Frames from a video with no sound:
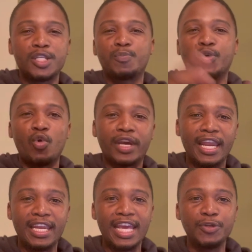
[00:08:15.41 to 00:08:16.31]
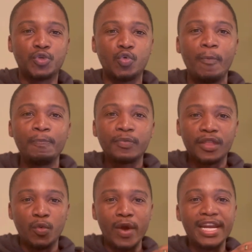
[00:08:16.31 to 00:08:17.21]
It's broken into
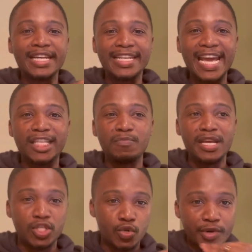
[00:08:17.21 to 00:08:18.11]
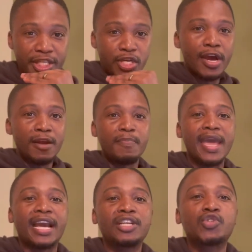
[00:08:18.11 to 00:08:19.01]
the word red means to return
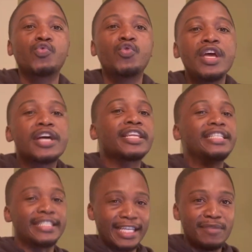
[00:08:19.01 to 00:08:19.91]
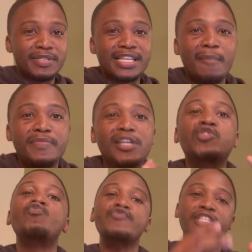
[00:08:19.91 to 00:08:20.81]
back, to redeem something,
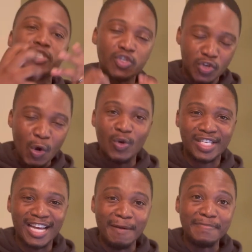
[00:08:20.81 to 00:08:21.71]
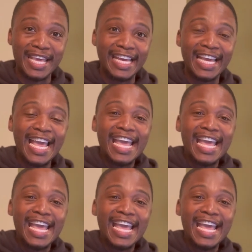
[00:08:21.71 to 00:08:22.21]
to restore something.